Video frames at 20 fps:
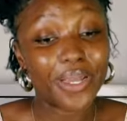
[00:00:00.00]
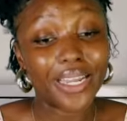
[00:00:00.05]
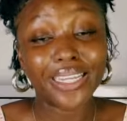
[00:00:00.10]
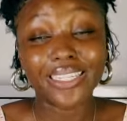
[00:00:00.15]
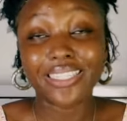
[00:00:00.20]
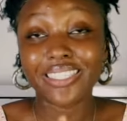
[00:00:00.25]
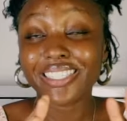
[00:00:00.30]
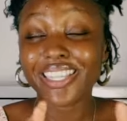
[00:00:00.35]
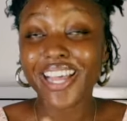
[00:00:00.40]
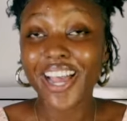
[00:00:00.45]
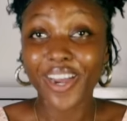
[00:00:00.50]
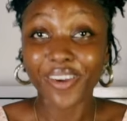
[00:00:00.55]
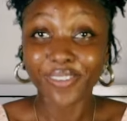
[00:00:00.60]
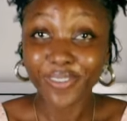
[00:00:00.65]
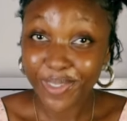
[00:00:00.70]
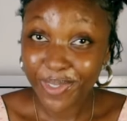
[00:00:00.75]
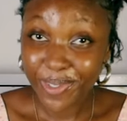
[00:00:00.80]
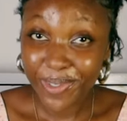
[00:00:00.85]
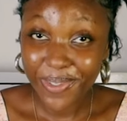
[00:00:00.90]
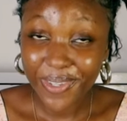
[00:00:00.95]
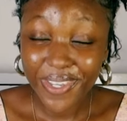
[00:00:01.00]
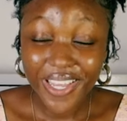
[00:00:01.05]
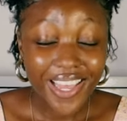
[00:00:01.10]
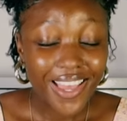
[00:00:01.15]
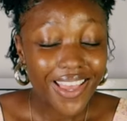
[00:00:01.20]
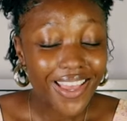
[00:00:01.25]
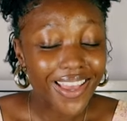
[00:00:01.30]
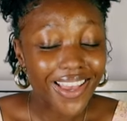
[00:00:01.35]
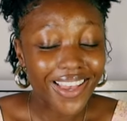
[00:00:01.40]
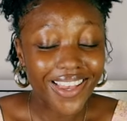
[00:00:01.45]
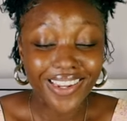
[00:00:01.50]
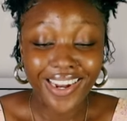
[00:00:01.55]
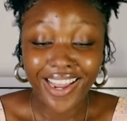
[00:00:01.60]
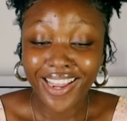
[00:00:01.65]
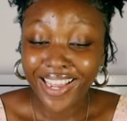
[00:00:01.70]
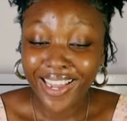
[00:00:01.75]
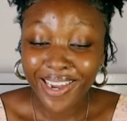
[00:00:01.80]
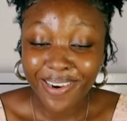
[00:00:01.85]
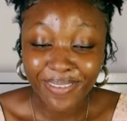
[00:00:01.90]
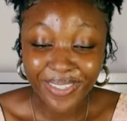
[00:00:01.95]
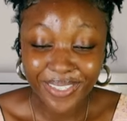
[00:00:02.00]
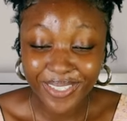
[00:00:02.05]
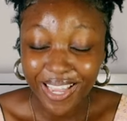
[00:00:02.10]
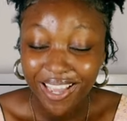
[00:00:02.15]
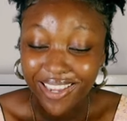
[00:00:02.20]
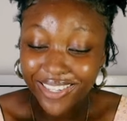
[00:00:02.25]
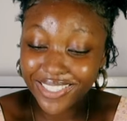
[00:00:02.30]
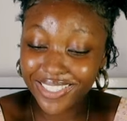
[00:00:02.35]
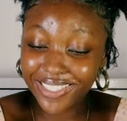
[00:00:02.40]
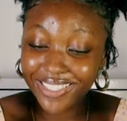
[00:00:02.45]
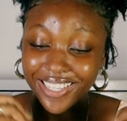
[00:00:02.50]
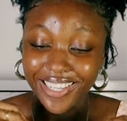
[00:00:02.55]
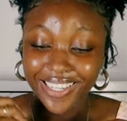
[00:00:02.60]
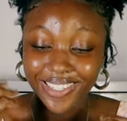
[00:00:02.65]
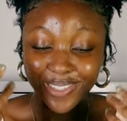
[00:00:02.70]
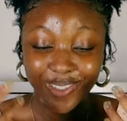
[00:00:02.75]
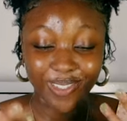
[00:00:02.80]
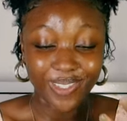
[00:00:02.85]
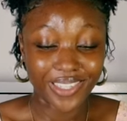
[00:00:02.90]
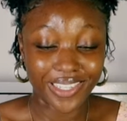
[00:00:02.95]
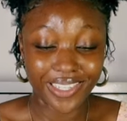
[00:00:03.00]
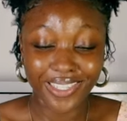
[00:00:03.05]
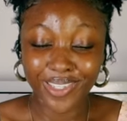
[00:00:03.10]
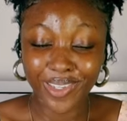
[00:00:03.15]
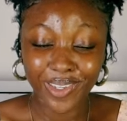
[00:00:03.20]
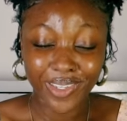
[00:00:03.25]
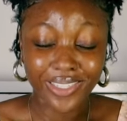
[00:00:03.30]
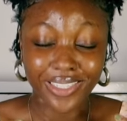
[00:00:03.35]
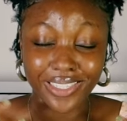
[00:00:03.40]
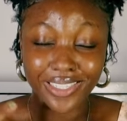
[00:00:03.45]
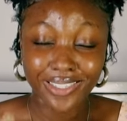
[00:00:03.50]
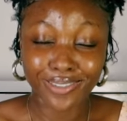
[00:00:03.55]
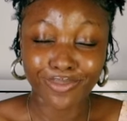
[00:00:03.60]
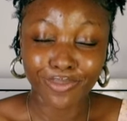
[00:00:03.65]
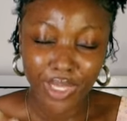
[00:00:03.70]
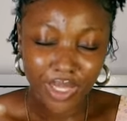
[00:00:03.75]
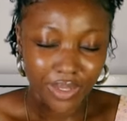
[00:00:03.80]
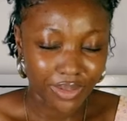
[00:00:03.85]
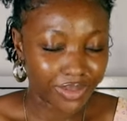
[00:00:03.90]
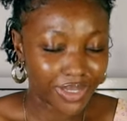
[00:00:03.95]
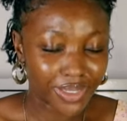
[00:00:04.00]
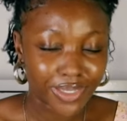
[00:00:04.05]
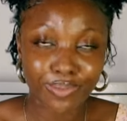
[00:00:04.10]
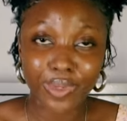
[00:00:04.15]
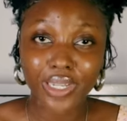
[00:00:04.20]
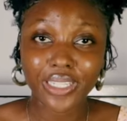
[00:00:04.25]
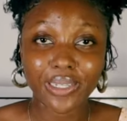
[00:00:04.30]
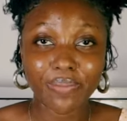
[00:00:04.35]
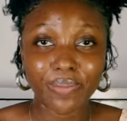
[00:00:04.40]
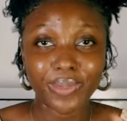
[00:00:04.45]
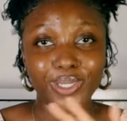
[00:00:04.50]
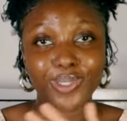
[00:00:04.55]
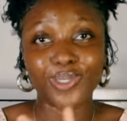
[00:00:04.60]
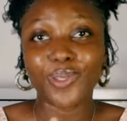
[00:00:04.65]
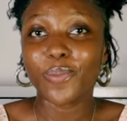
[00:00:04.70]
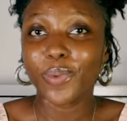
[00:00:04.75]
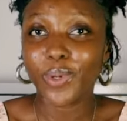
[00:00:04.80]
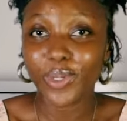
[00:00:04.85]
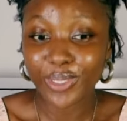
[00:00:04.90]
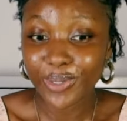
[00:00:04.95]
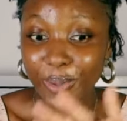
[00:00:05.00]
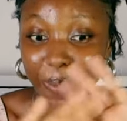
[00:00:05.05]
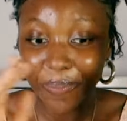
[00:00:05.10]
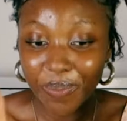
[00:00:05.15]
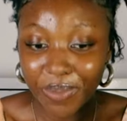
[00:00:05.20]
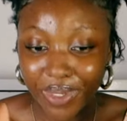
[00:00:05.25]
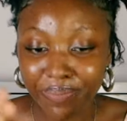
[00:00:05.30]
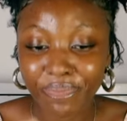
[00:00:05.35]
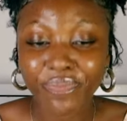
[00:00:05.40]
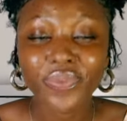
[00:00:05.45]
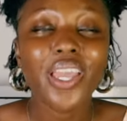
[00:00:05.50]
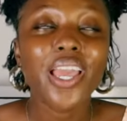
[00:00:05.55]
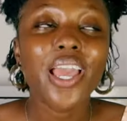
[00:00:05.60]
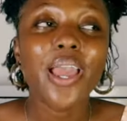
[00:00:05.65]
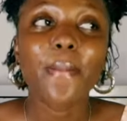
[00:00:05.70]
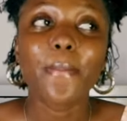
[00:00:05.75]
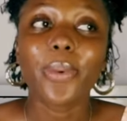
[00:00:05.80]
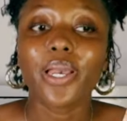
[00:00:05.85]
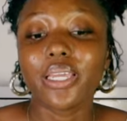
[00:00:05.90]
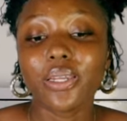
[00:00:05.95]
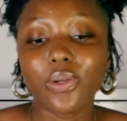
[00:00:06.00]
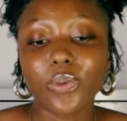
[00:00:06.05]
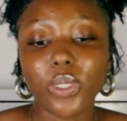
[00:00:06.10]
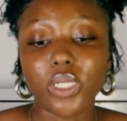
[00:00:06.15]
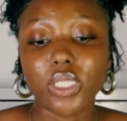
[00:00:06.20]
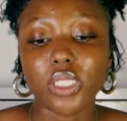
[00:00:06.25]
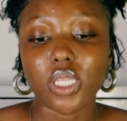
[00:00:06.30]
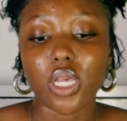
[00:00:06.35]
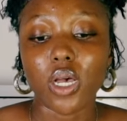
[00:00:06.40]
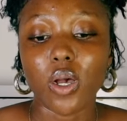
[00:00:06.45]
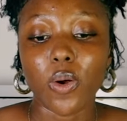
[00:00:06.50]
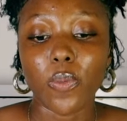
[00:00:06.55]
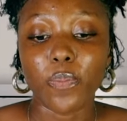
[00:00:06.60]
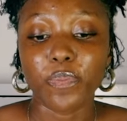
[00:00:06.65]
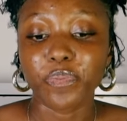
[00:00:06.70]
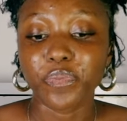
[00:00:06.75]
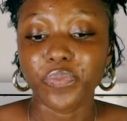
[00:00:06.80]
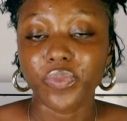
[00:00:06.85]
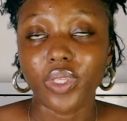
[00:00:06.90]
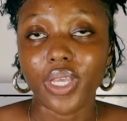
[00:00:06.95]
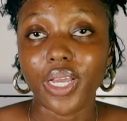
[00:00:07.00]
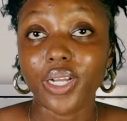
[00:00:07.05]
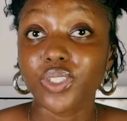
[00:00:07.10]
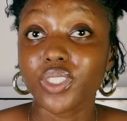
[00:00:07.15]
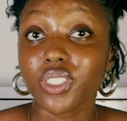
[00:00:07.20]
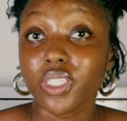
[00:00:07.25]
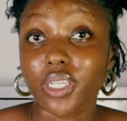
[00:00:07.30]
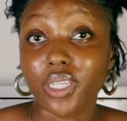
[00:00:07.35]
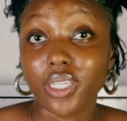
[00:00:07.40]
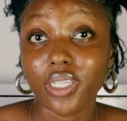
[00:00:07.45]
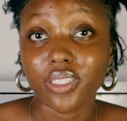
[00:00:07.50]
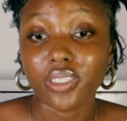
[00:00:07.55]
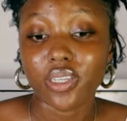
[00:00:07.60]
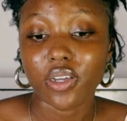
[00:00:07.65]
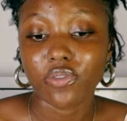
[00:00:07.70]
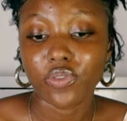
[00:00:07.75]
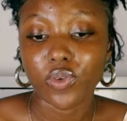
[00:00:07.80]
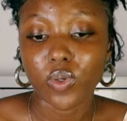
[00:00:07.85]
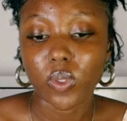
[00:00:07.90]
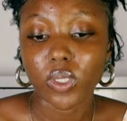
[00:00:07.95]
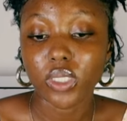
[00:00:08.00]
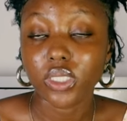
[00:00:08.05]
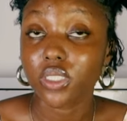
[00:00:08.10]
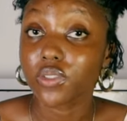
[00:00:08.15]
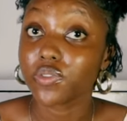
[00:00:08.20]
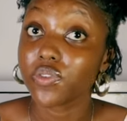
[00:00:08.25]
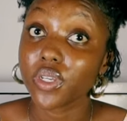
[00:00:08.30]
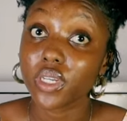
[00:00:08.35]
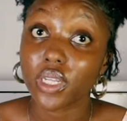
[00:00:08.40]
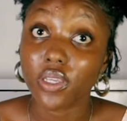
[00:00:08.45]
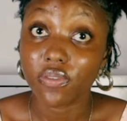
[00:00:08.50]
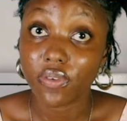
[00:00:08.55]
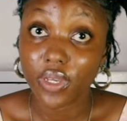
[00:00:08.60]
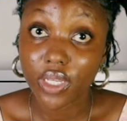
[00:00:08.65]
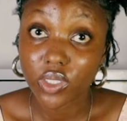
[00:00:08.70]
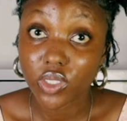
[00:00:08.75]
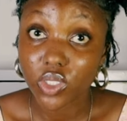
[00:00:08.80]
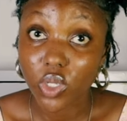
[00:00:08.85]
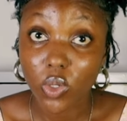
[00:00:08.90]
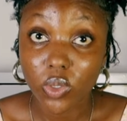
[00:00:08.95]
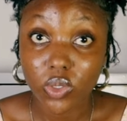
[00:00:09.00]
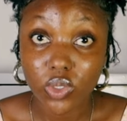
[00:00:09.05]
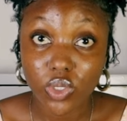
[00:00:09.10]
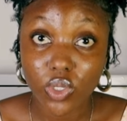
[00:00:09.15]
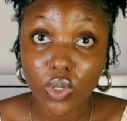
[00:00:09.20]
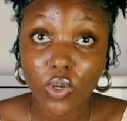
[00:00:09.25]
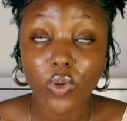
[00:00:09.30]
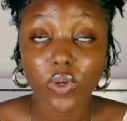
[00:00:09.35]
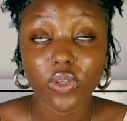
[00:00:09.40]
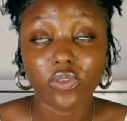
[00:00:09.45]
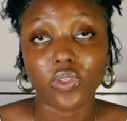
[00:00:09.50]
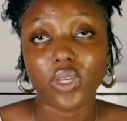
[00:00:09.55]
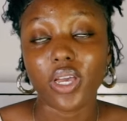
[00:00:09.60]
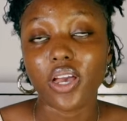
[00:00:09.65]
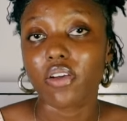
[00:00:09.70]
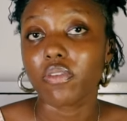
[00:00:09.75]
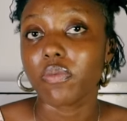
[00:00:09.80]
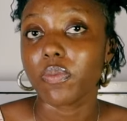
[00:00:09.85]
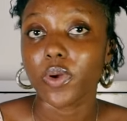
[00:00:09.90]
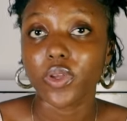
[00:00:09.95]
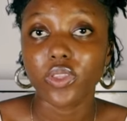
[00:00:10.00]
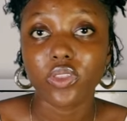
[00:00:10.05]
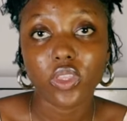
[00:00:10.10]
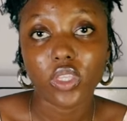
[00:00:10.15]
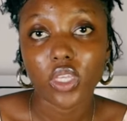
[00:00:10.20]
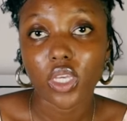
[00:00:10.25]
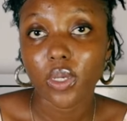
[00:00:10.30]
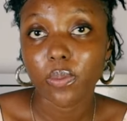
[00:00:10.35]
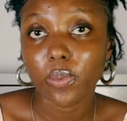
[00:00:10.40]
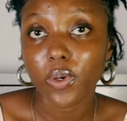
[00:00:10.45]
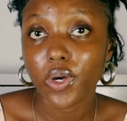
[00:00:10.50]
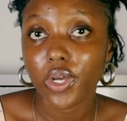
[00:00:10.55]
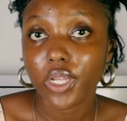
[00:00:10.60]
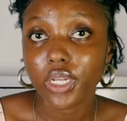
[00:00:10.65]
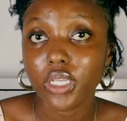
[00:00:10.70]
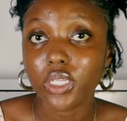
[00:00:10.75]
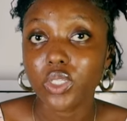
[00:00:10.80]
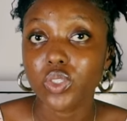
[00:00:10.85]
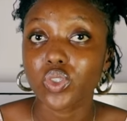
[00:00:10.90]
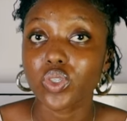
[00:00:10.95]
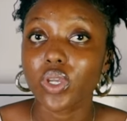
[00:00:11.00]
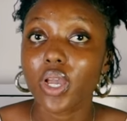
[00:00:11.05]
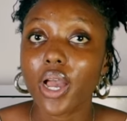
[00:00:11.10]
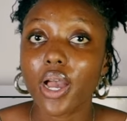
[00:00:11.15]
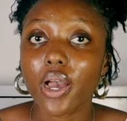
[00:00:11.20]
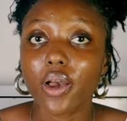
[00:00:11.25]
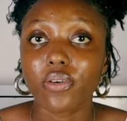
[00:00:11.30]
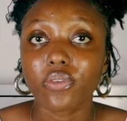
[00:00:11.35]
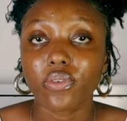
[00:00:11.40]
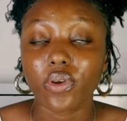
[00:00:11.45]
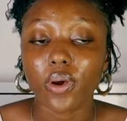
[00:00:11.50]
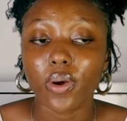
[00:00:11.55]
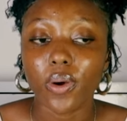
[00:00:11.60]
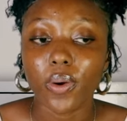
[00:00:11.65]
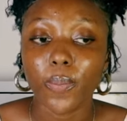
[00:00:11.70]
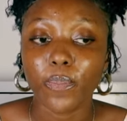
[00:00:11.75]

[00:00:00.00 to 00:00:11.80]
but I just have to, and I can't wait to actually get into this because the smell the mixer box of me. But anyways, they actually cater for different events. Also, if you have birthday parties, you have